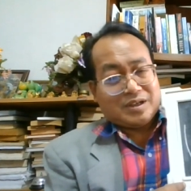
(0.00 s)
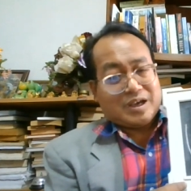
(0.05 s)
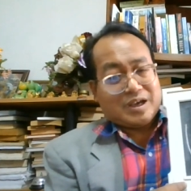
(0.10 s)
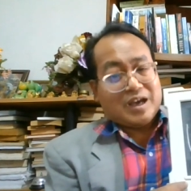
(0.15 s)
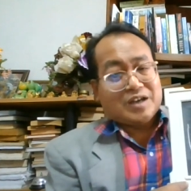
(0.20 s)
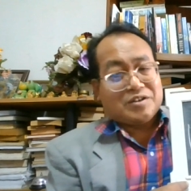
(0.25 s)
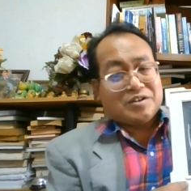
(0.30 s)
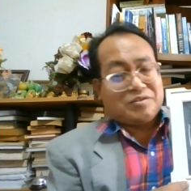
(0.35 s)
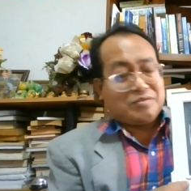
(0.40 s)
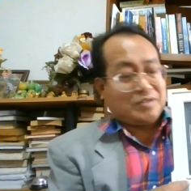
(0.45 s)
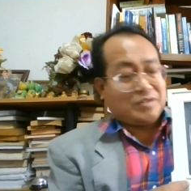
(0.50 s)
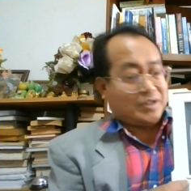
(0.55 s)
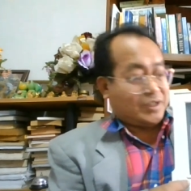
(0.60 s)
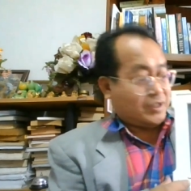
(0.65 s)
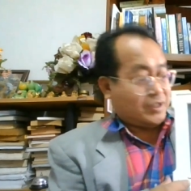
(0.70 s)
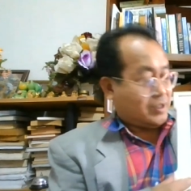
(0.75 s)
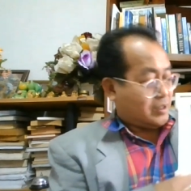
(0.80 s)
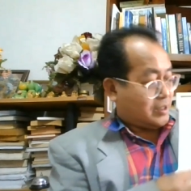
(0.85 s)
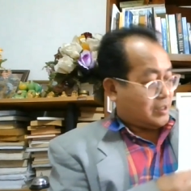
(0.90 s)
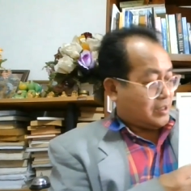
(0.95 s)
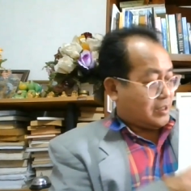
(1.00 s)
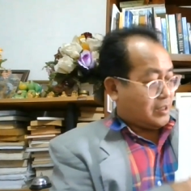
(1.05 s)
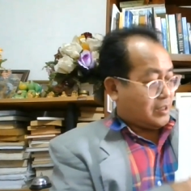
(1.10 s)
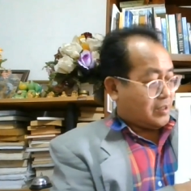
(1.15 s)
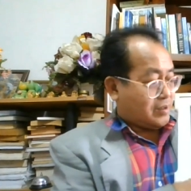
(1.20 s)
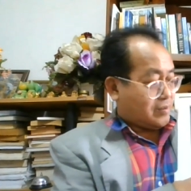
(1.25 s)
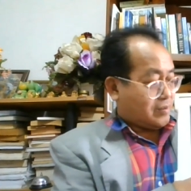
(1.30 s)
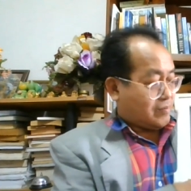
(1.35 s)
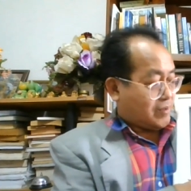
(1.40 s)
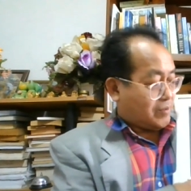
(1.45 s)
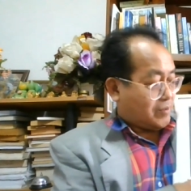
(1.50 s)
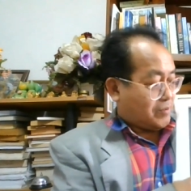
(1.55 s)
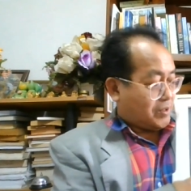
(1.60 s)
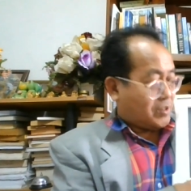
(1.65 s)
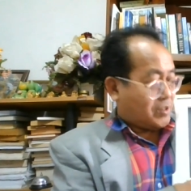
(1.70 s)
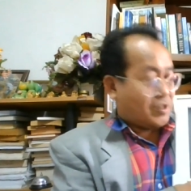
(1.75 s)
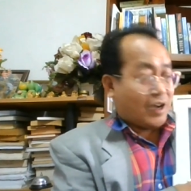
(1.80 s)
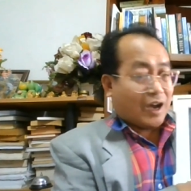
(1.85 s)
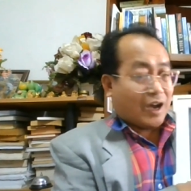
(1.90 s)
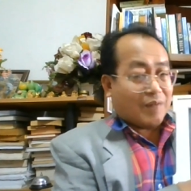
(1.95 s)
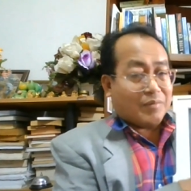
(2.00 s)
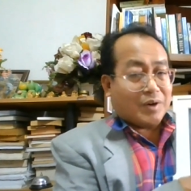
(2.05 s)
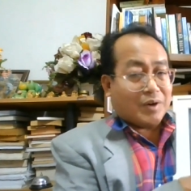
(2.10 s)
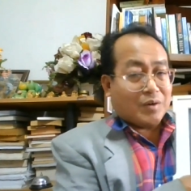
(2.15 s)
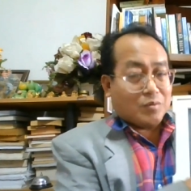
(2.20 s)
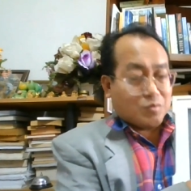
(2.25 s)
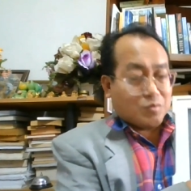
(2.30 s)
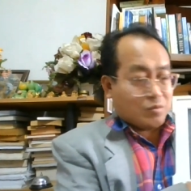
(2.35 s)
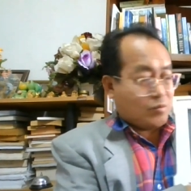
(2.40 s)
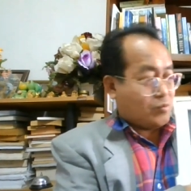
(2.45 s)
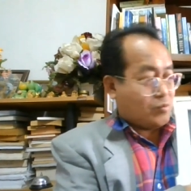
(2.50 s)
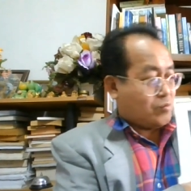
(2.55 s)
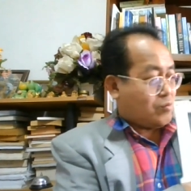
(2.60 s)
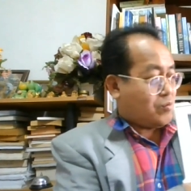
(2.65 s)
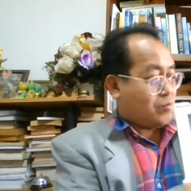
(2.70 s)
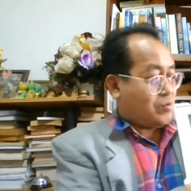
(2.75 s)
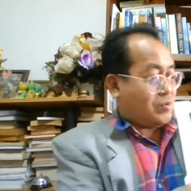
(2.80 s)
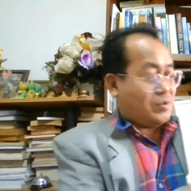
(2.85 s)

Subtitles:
Actually, when we talk about whom,